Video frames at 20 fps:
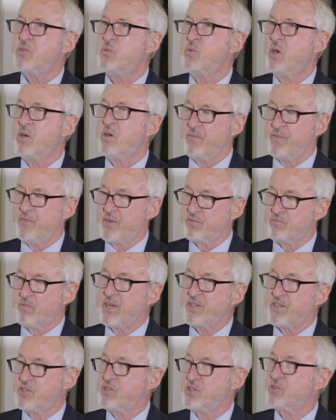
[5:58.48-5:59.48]
just wondering if it
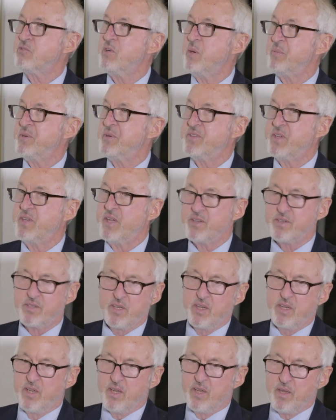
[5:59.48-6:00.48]
writes a script that
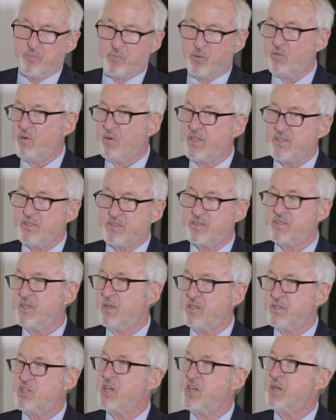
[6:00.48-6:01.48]
says, Perens,
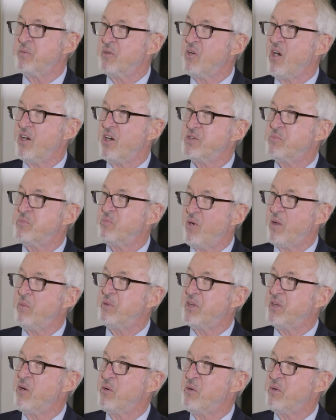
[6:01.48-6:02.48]
a GM car should
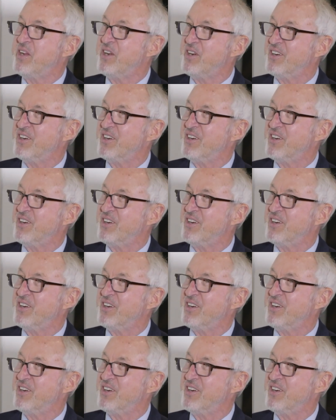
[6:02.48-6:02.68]
probably go yeah.